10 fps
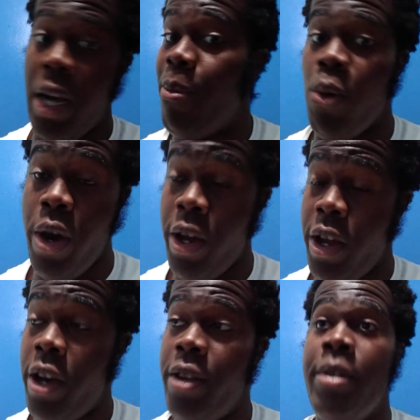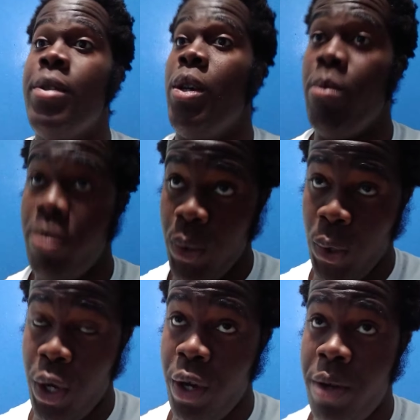Capoeira in
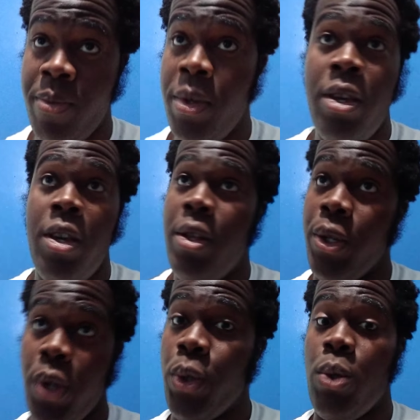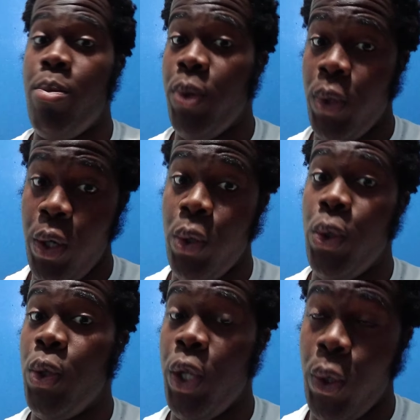Brazil, there's also Brazilian
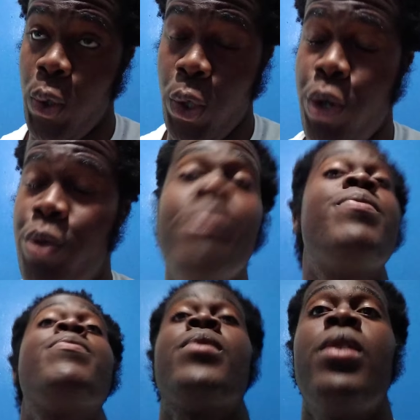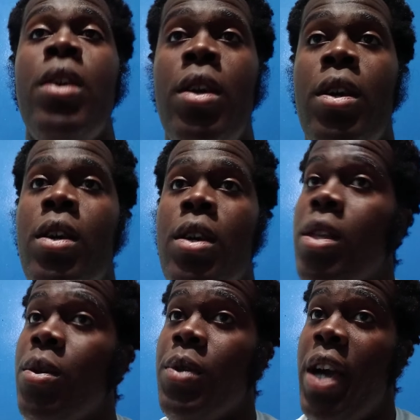Jiu-Jitsu.
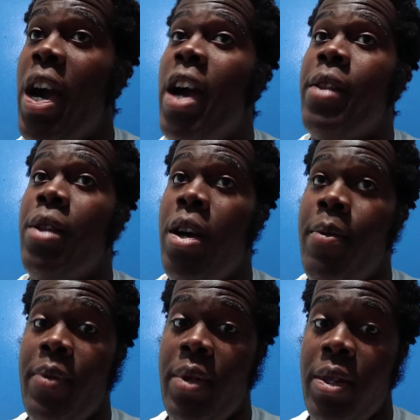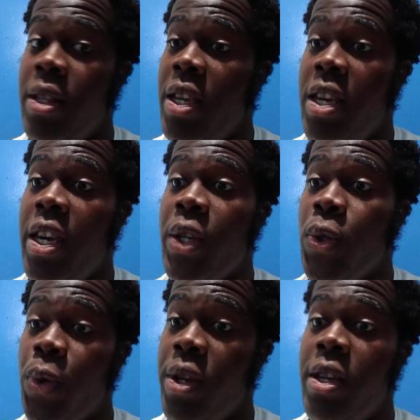You got the
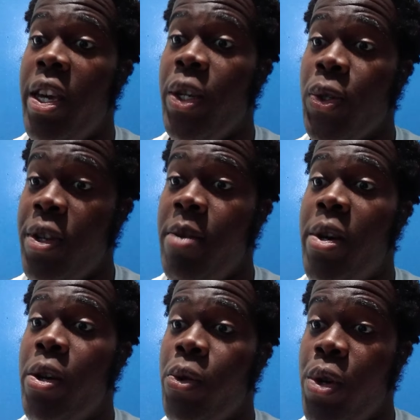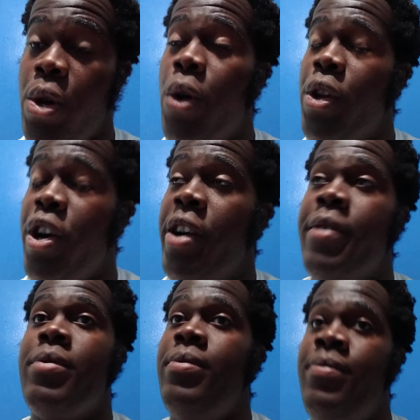Esgrima
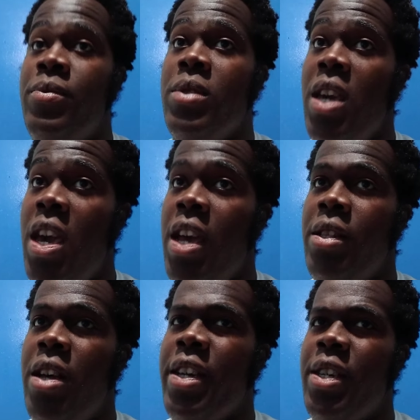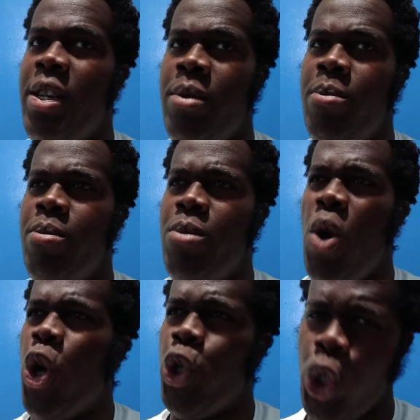Criolla and like in
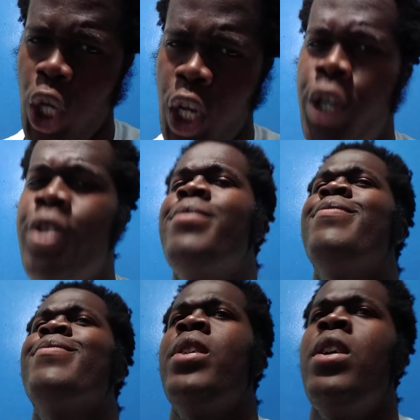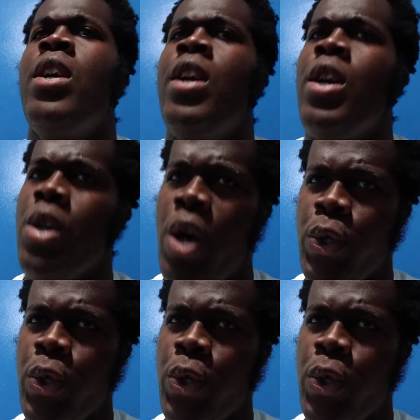Argentina. You